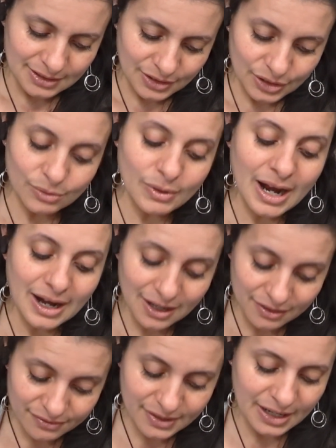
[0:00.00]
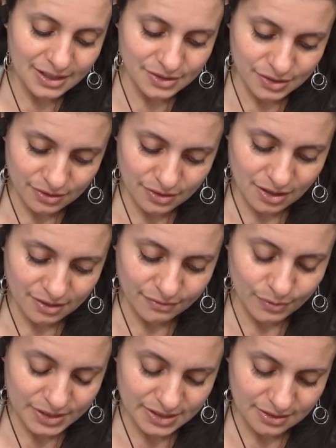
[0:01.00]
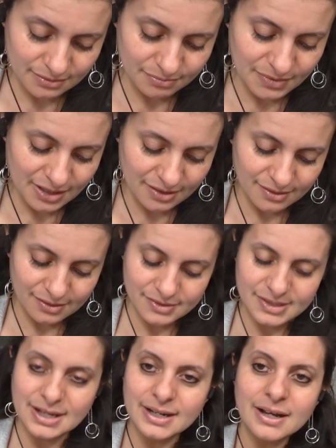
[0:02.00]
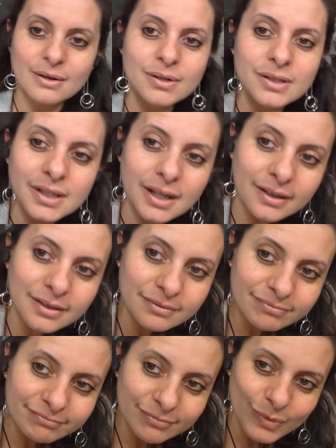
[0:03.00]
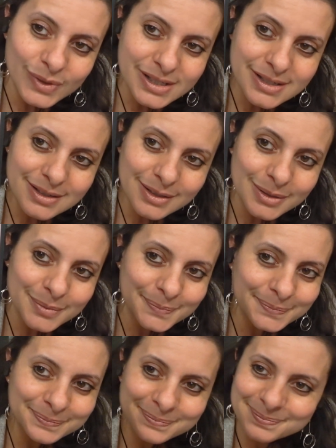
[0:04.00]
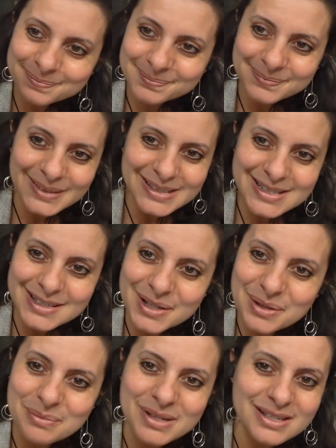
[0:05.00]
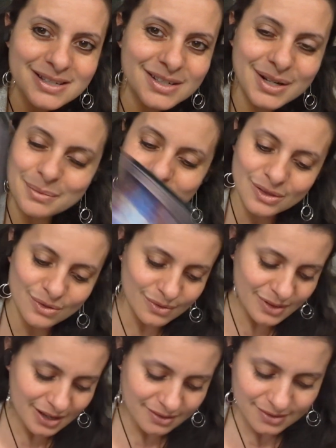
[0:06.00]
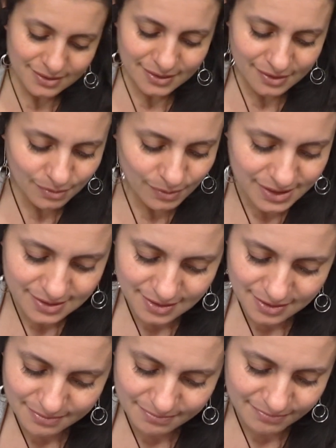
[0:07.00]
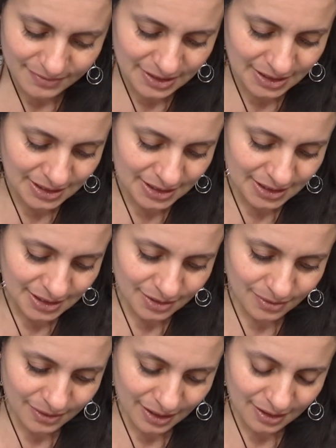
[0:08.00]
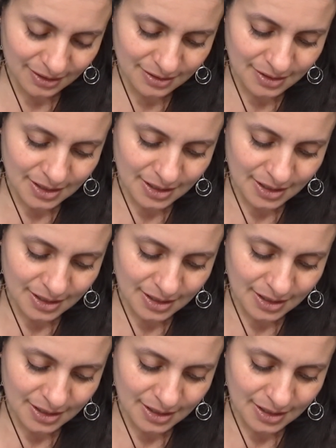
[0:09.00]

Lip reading: You have gained a lot of wisdom. There's that owl again. Wisdom. That's another message coming through loud and clear. Wisdom. Okay?